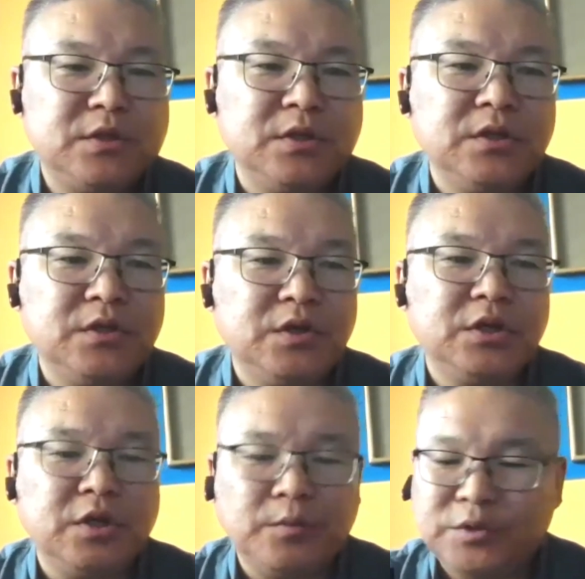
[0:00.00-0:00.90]

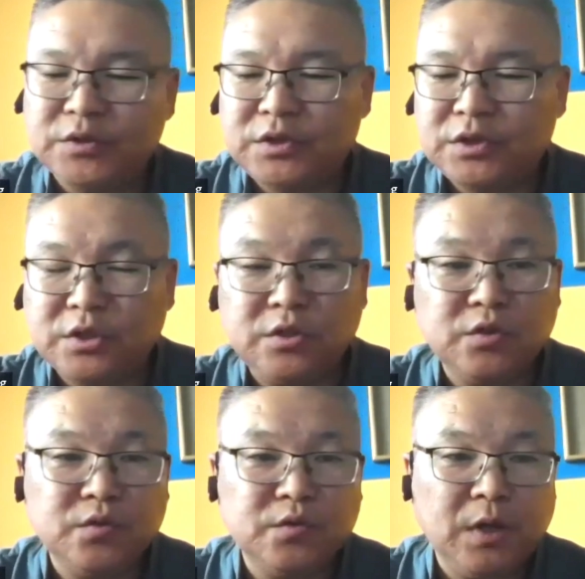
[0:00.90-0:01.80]
the
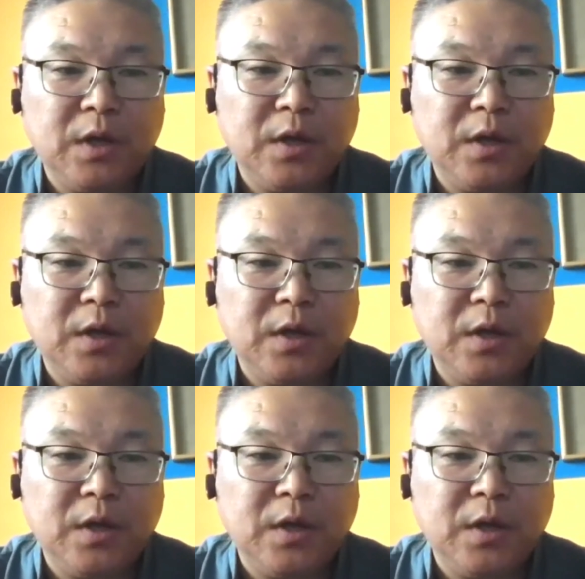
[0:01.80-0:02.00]
new